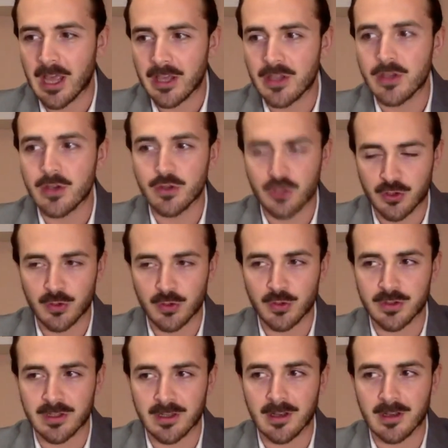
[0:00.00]
you
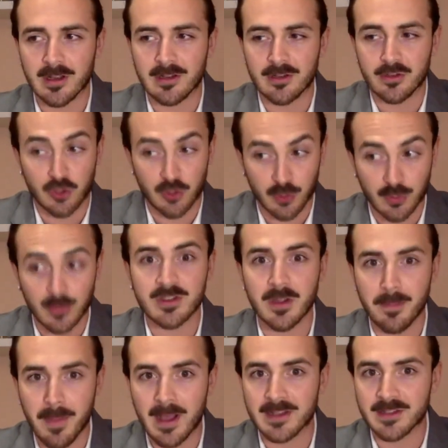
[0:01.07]
should choose the
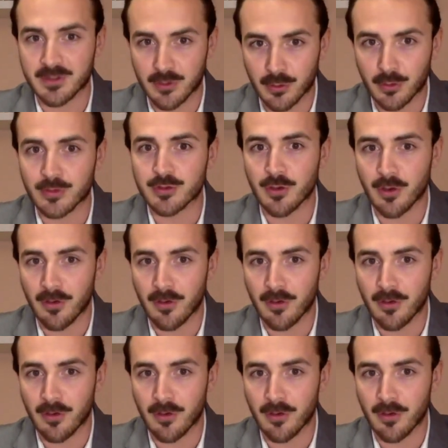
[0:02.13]
best course of